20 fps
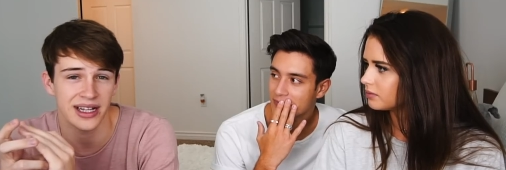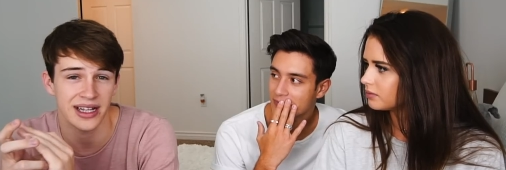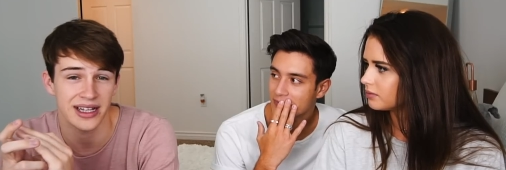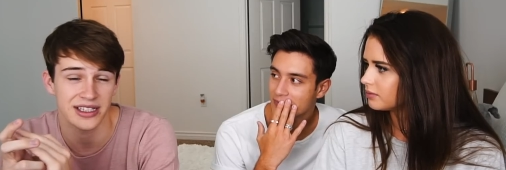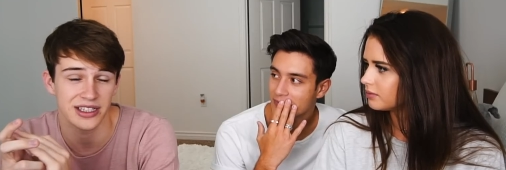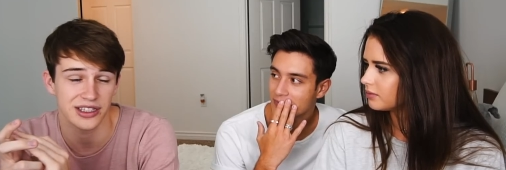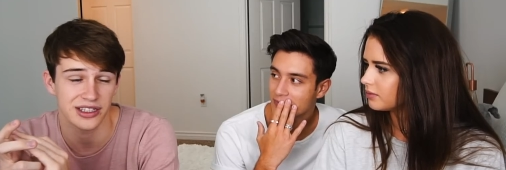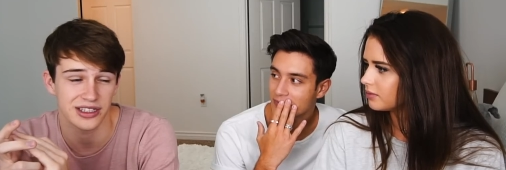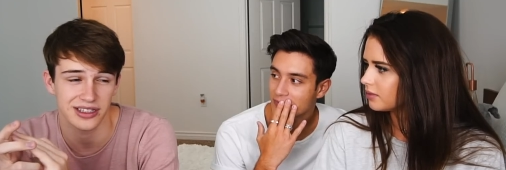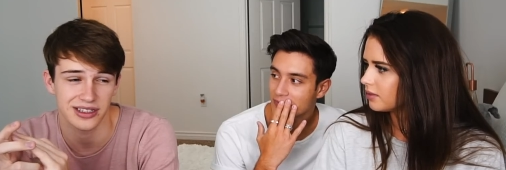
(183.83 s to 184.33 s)
Speaker 1: I
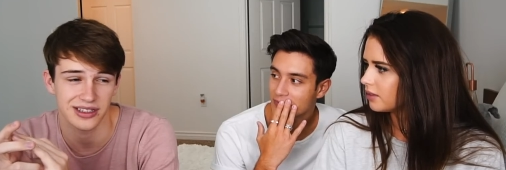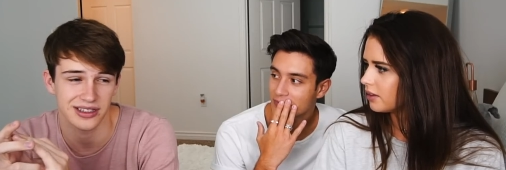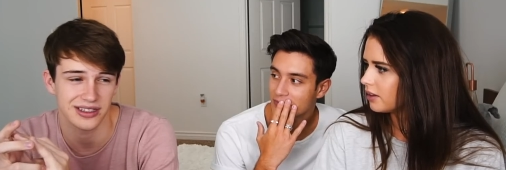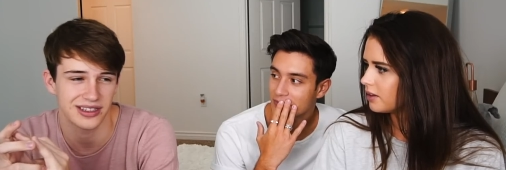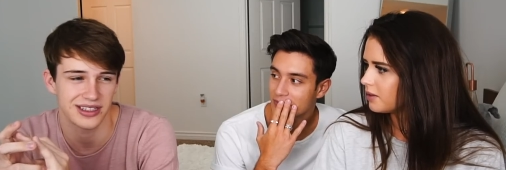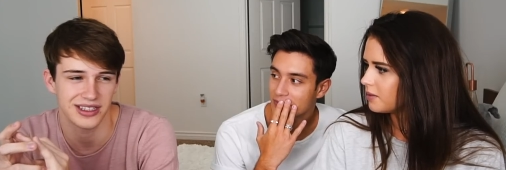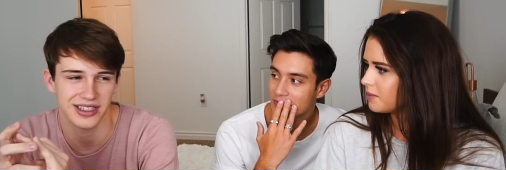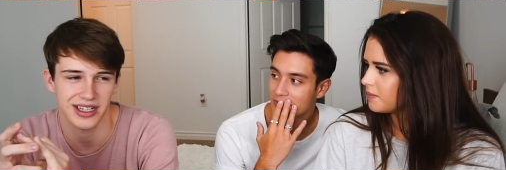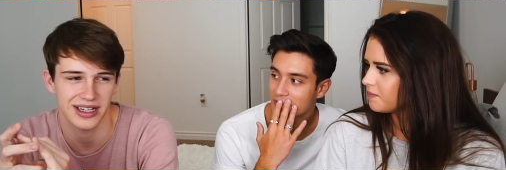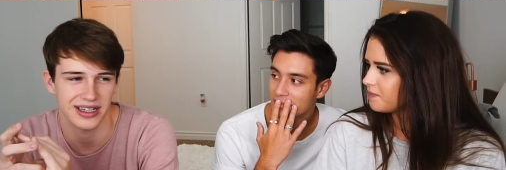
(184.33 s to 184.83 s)
just
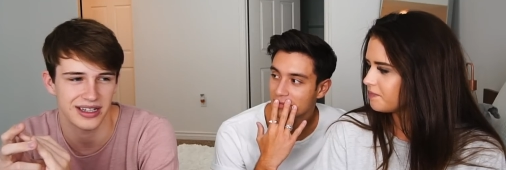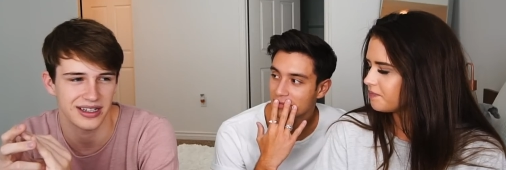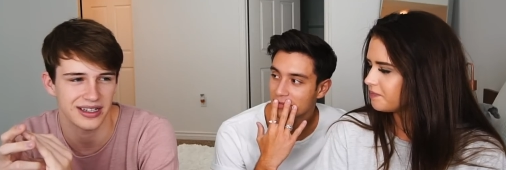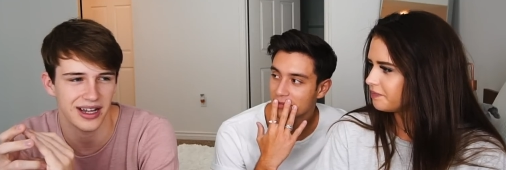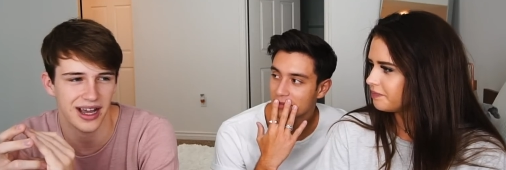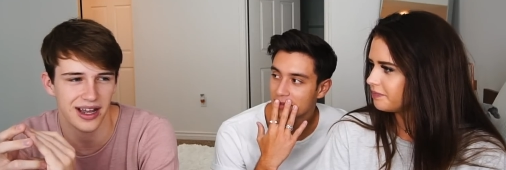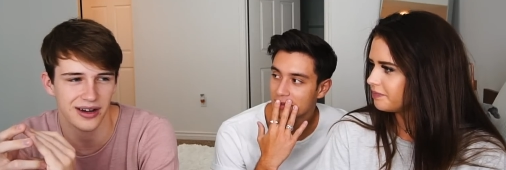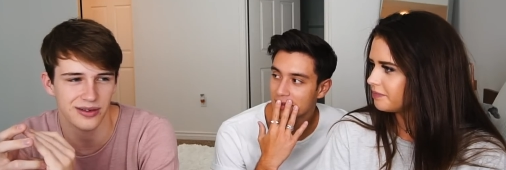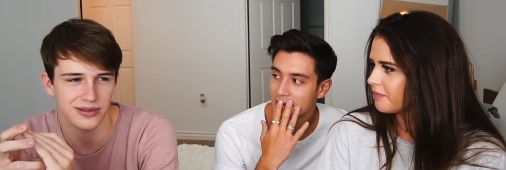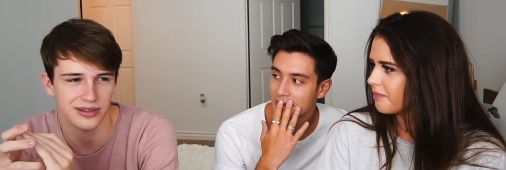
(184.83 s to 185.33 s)
said,
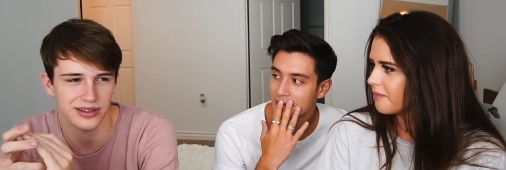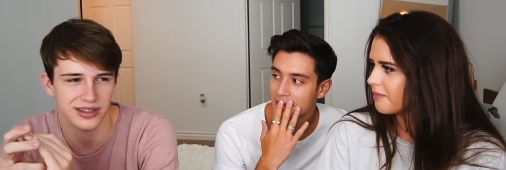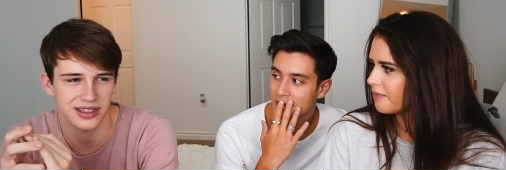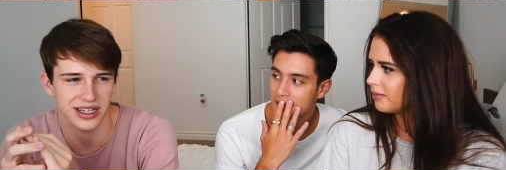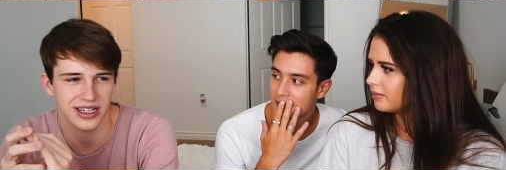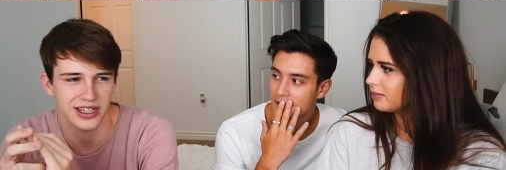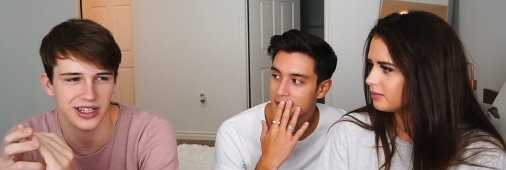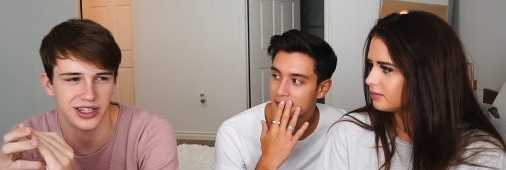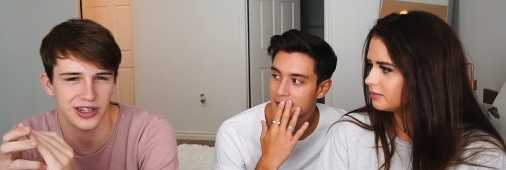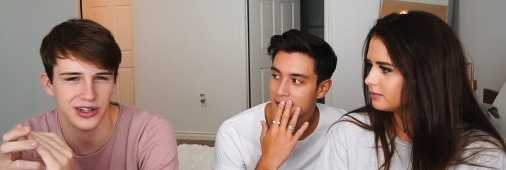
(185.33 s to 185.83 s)
I don't
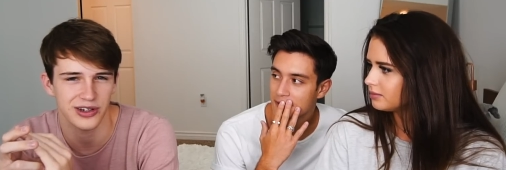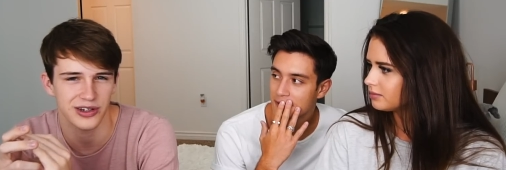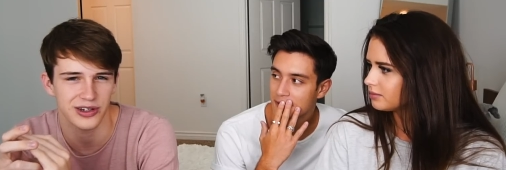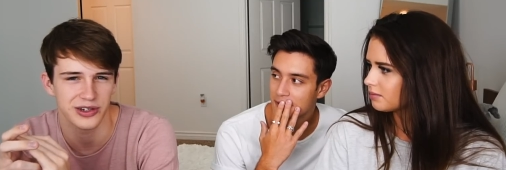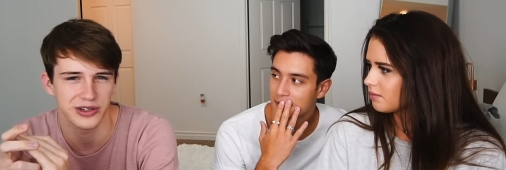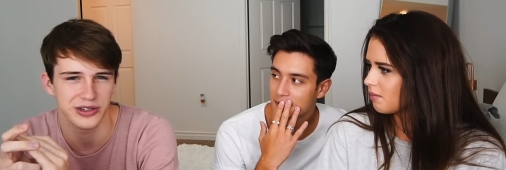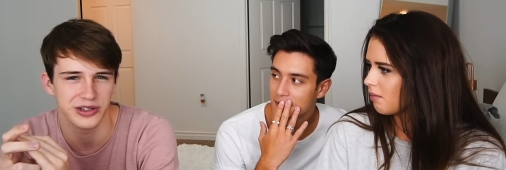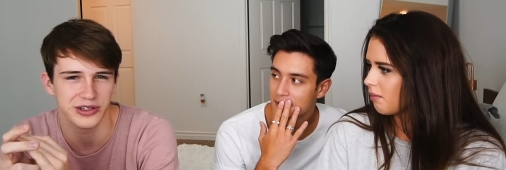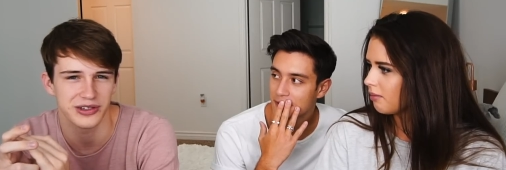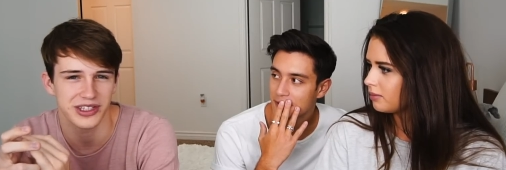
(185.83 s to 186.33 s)
think you're
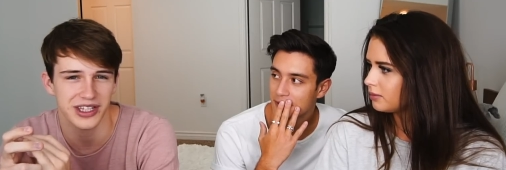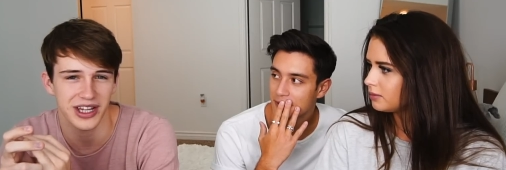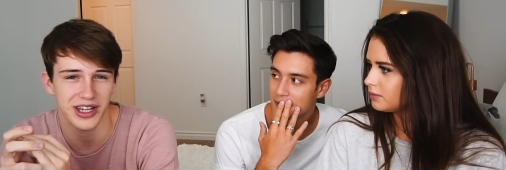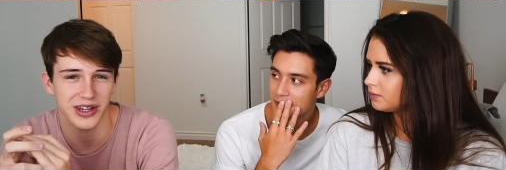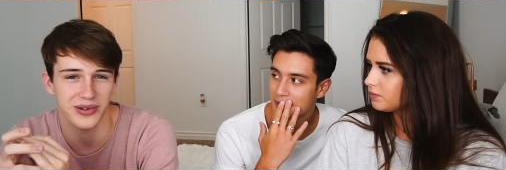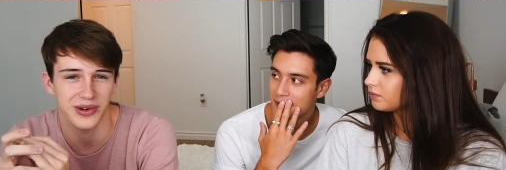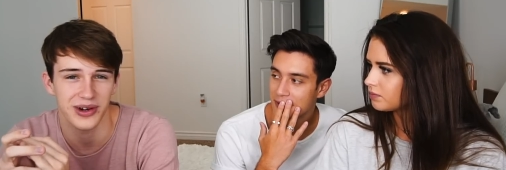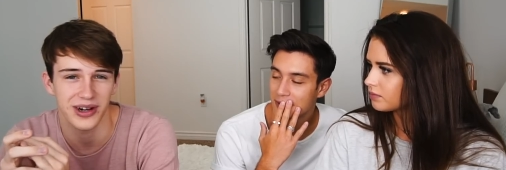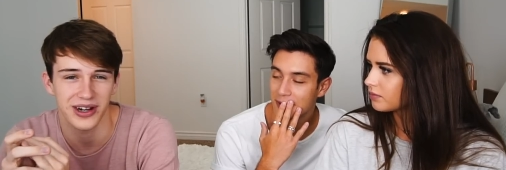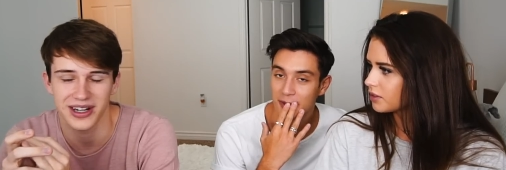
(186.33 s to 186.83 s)
who you say
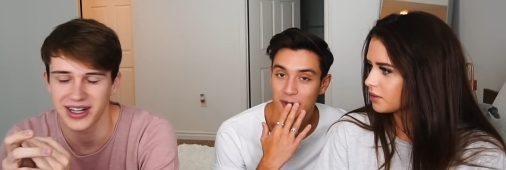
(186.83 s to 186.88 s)
you are.